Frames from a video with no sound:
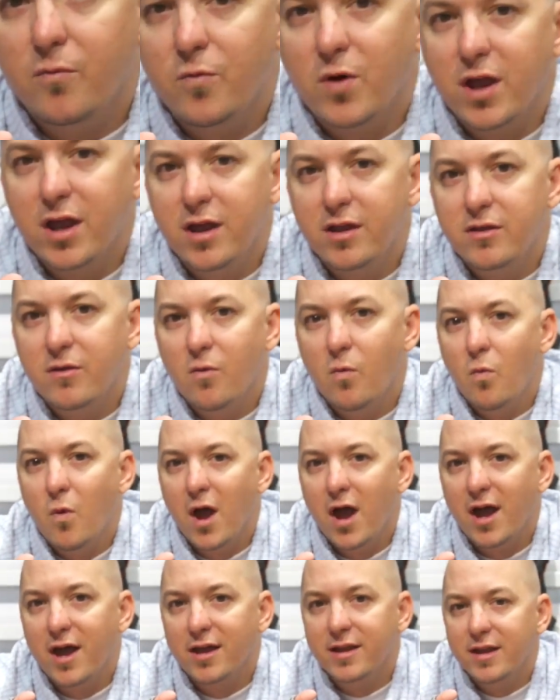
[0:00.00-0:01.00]
When
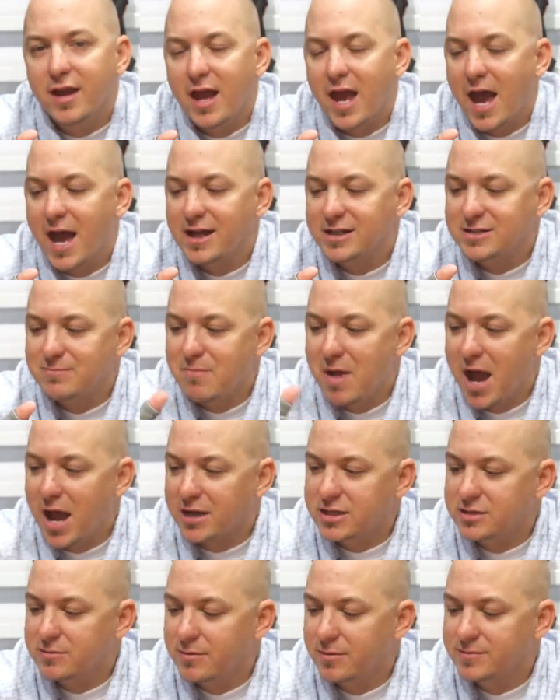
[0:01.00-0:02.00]
wet, it has
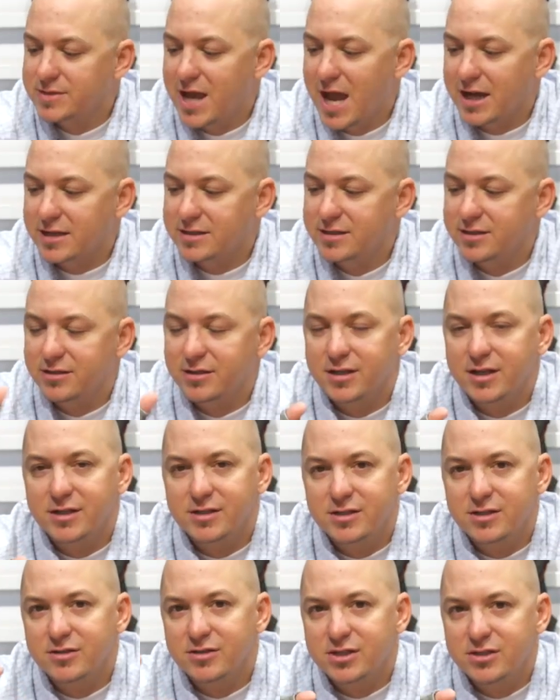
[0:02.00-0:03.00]
maximum tactility,
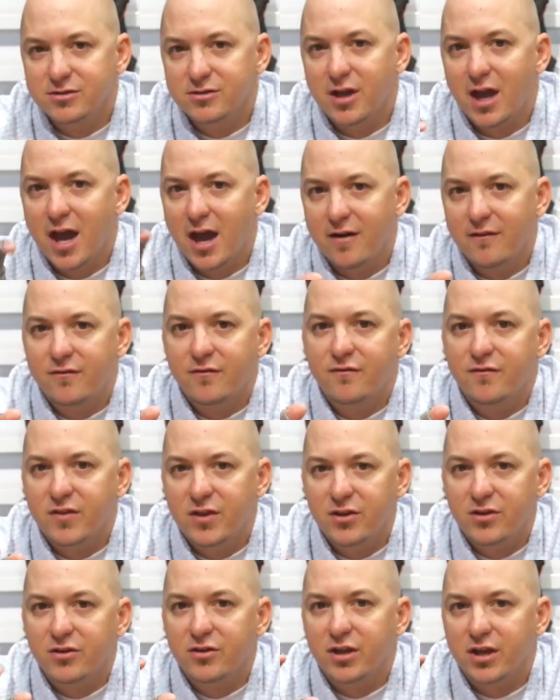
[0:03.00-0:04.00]
so you still have
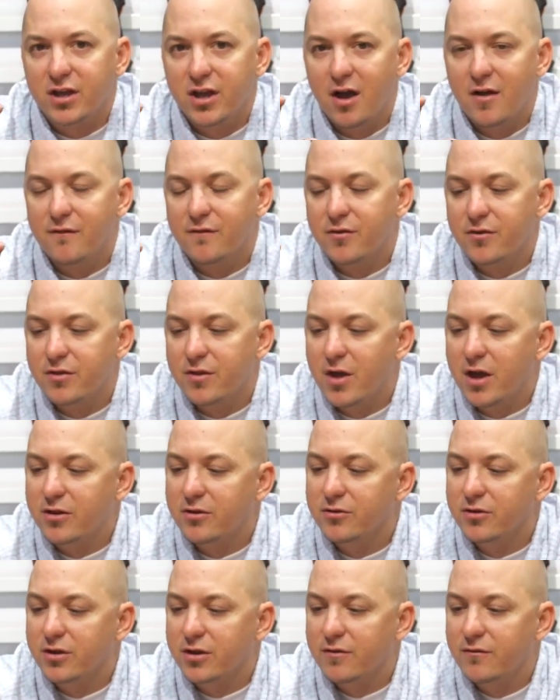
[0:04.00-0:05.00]
feel and comfort that
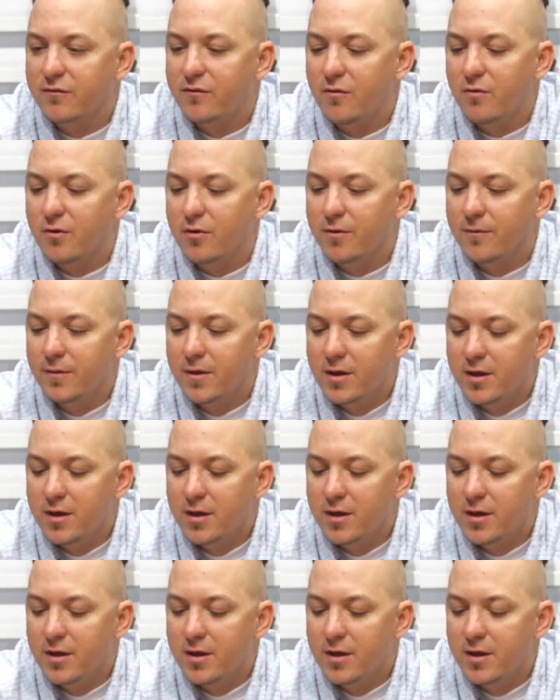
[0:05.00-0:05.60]
you're looking for.